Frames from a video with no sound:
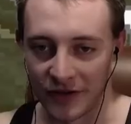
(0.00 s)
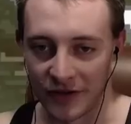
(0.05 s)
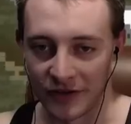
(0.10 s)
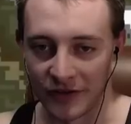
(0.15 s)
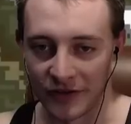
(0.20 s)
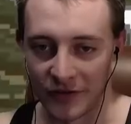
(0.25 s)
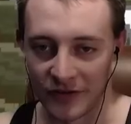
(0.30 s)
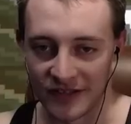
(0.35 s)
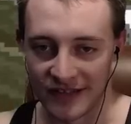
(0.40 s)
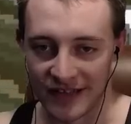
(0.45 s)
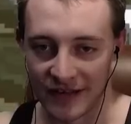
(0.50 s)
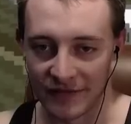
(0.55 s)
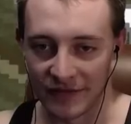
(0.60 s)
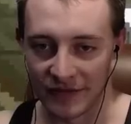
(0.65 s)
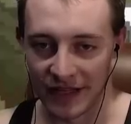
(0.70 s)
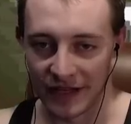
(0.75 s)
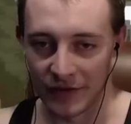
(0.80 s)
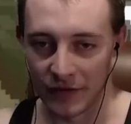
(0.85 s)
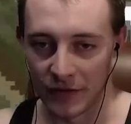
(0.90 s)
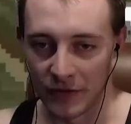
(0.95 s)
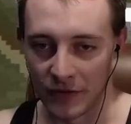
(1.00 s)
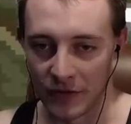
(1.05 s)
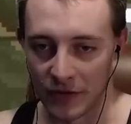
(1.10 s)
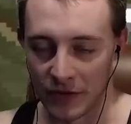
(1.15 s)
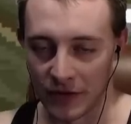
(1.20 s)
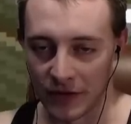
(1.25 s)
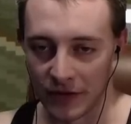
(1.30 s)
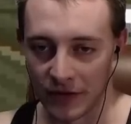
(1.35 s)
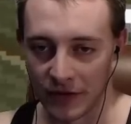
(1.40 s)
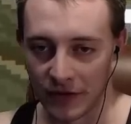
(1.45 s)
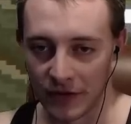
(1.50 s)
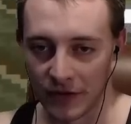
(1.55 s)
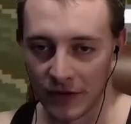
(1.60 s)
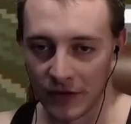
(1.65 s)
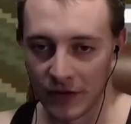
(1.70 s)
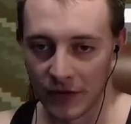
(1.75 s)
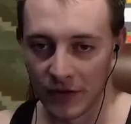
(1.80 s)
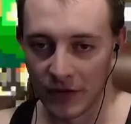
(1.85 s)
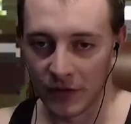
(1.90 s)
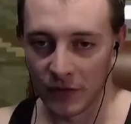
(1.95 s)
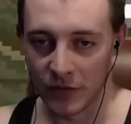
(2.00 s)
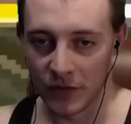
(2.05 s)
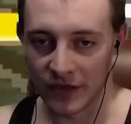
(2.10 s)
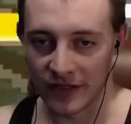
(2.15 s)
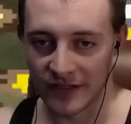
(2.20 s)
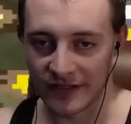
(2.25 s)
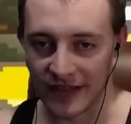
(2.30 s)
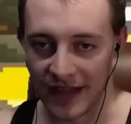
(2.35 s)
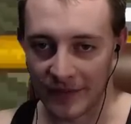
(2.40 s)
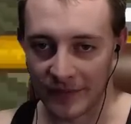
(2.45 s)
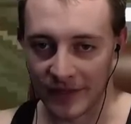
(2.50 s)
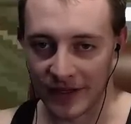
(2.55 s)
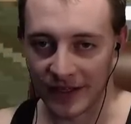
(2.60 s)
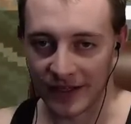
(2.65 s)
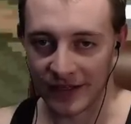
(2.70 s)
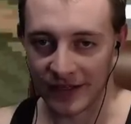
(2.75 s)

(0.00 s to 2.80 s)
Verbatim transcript: know this level at all. What is happening?